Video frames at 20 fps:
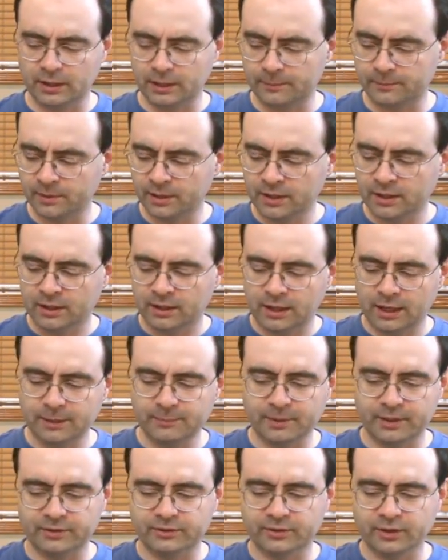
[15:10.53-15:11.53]
Um,
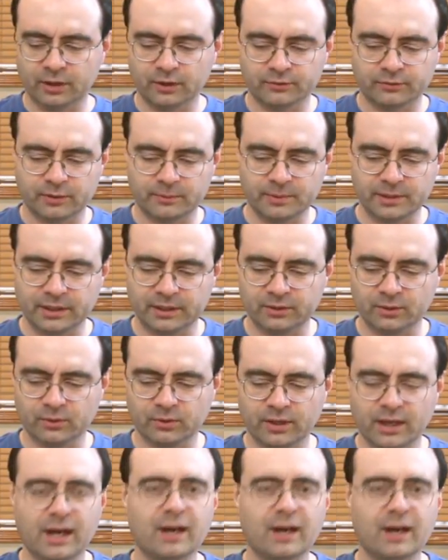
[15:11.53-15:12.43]
I myself, I mean, I don't